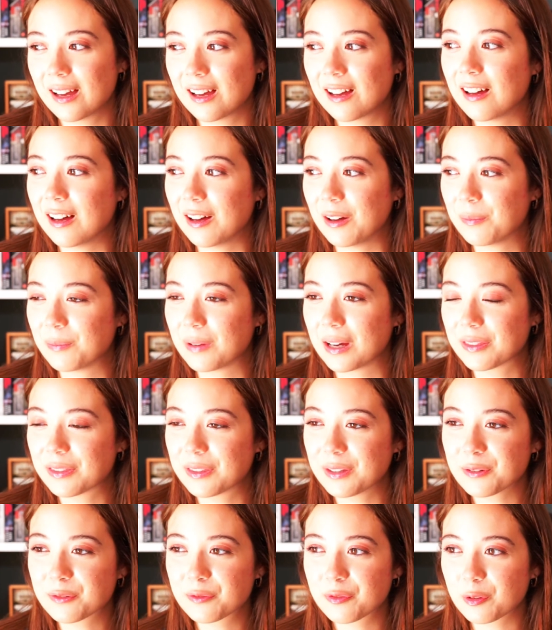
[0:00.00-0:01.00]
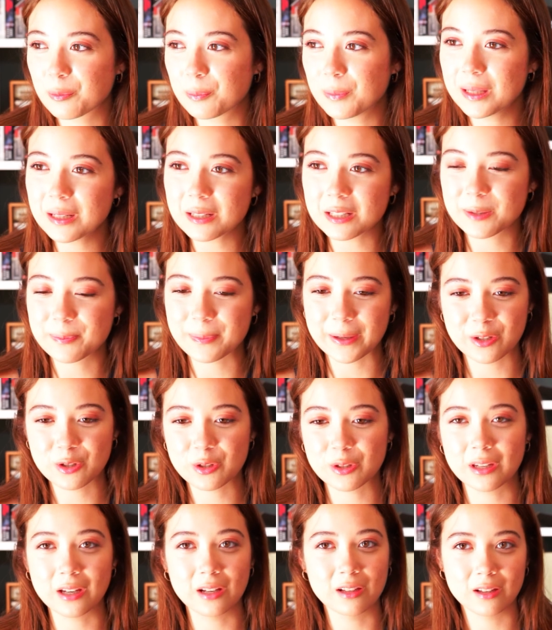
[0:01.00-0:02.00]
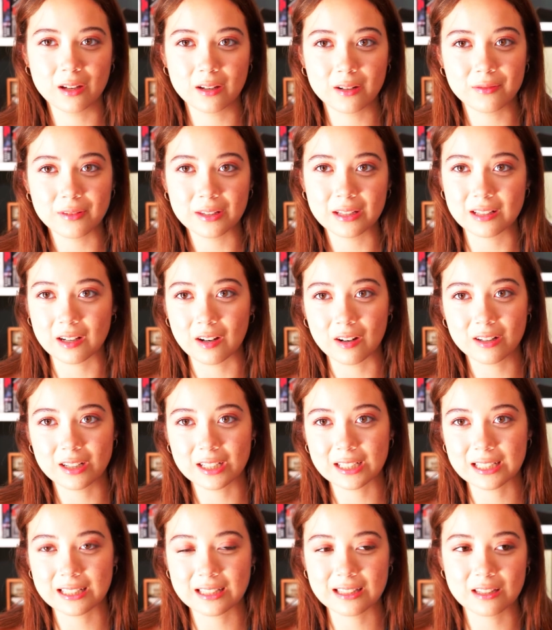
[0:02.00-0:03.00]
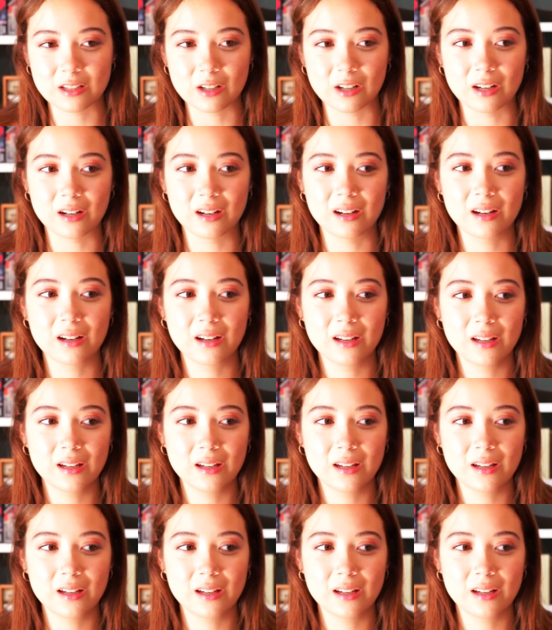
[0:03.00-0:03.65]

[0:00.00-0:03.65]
Um, I think for me especially, a lot of these artists are